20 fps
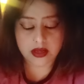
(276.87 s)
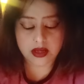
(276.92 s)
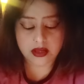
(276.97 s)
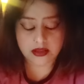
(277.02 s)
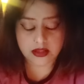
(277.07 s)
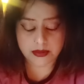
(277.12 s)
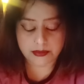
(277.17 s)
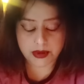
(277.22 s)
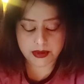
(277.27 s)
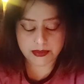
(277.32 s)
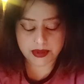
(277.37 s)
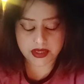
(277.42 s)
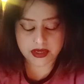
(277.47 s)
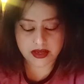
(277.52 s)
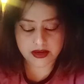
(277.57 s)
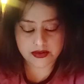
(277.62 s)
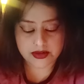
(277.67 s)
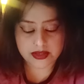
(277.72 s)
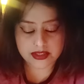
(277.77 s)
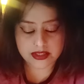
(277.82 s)
There may be an
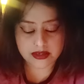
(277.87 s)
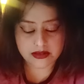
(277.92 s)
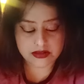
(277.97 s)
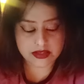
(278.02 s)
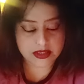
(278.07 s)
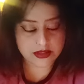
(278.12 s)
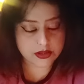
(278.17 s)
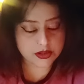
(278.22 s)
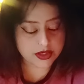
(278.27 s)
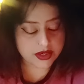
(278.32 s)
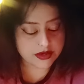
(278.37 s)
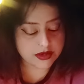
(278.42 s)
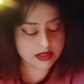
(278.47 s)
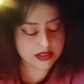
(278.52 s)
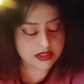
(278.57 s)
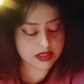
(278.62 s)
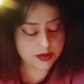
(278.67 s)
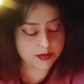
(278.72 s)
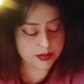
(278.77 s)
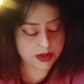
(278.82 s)
Aries, Leo, Sagittarius,
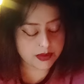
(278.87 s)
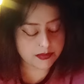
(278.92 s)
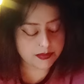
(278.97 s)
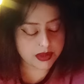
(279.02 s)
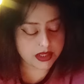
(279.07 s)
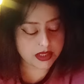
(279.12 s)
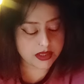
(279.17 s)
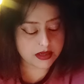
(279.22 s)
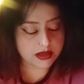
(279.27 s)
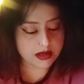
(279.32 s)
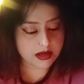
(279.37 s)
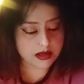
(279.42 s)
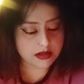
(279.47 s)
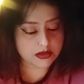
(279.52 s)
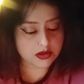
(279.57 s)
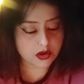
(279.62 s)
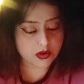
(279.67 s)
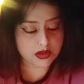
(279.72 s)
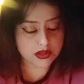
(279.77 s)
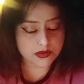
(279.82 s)
there may be a
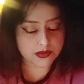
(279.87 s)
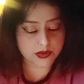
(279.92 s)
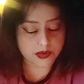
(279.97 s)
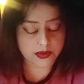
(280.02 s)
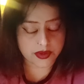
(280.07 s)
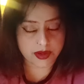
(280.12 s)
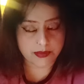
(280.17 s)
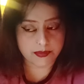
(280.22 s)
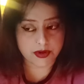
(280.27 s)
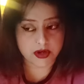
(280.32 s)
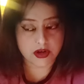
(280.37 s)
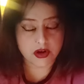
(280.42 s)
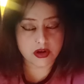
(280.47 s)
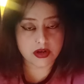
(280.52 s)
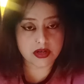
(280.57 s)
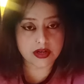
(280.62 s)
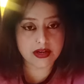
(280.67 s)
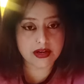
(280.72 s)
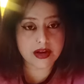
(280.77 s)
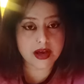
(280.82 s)
Taurus, Virgo,
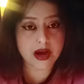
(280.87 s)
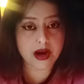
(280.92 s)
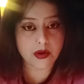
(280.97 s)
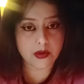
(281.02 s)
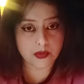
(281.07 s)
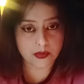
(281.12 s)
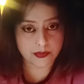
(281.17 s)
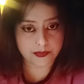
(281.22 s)
Capricorn. Now,